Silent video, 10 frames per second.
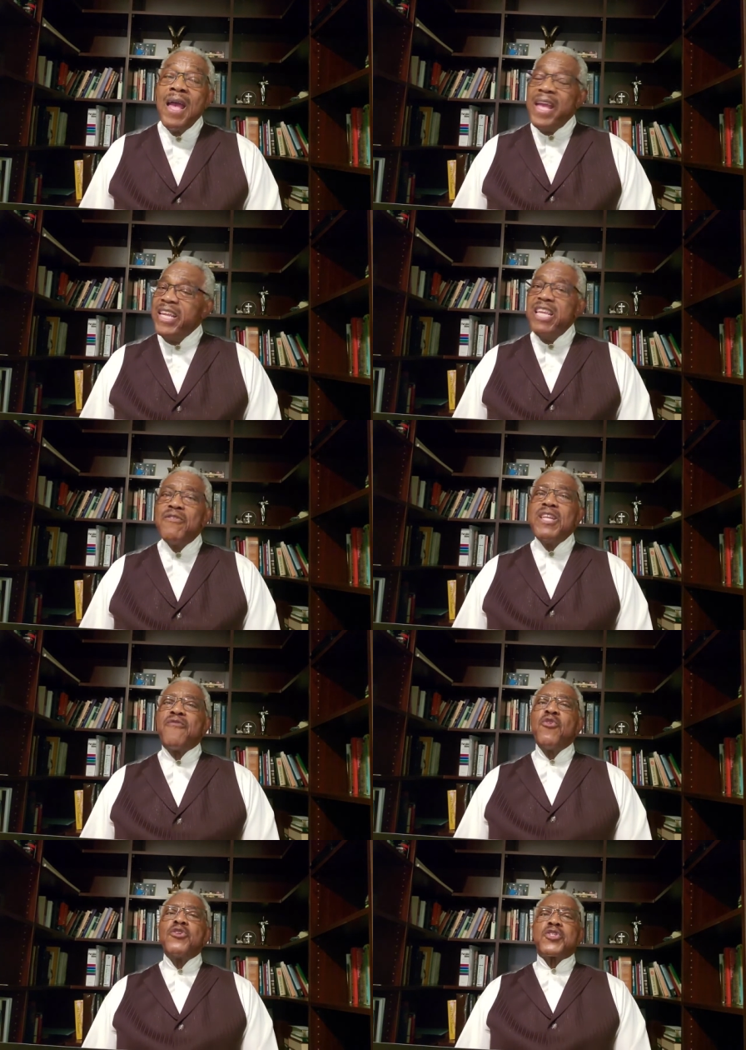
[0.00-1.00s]
And even
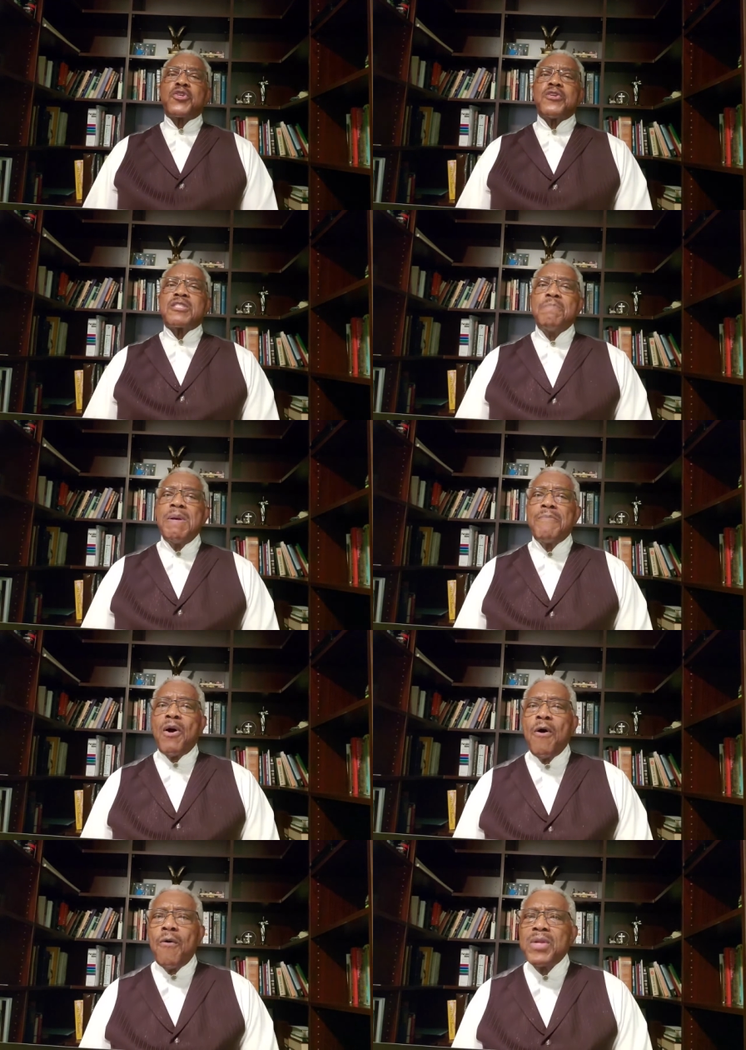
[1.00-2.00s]
if you're a church member
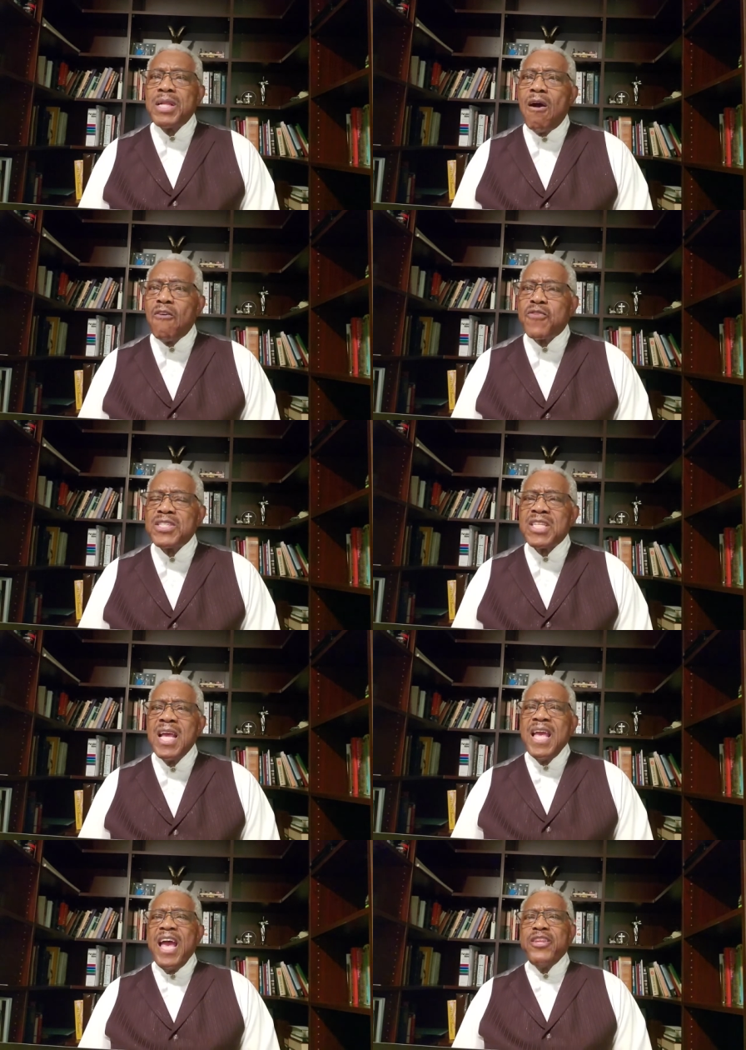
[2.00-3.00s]
holding office
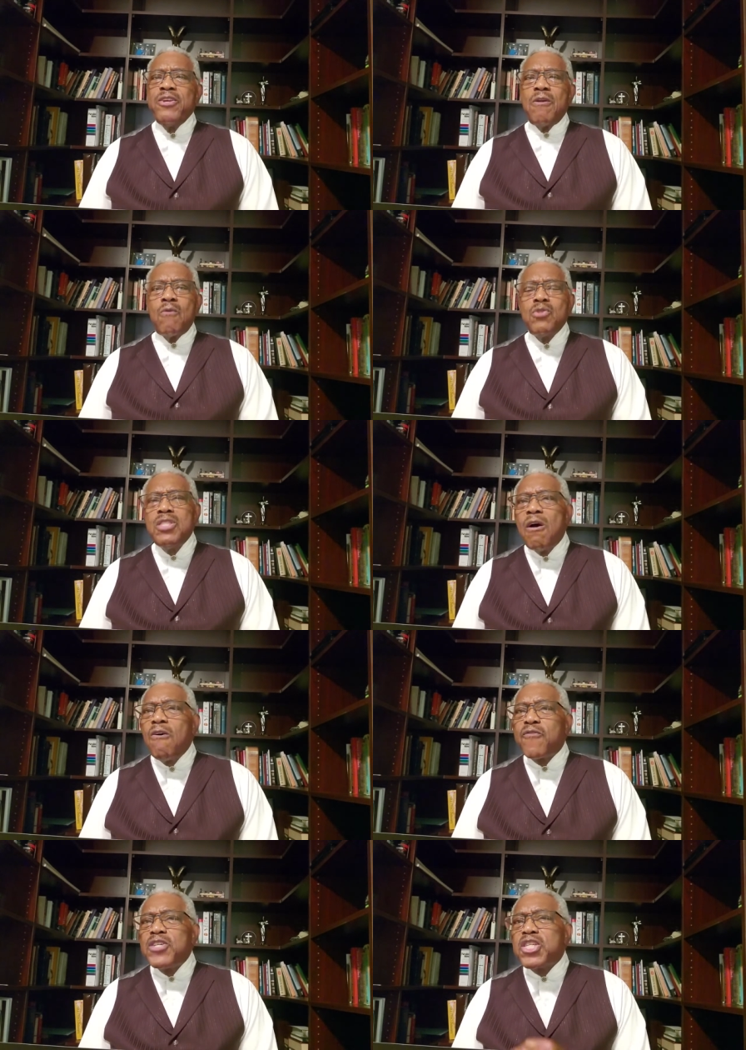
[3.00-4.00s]
and you don't
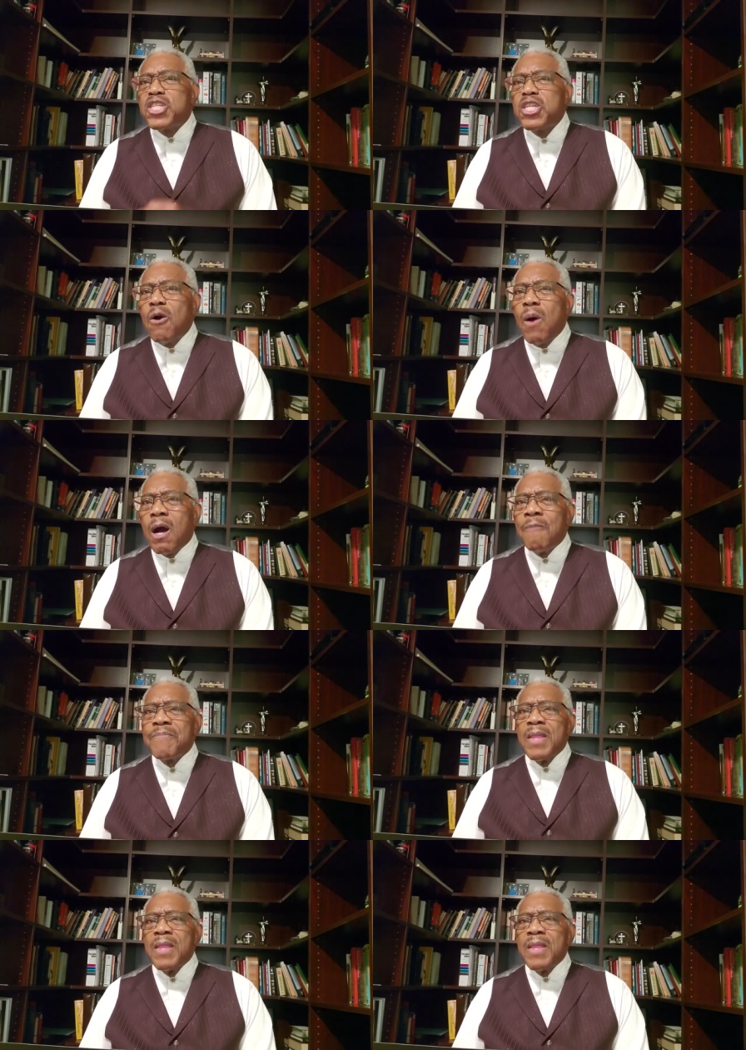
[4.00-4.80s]
know for sure,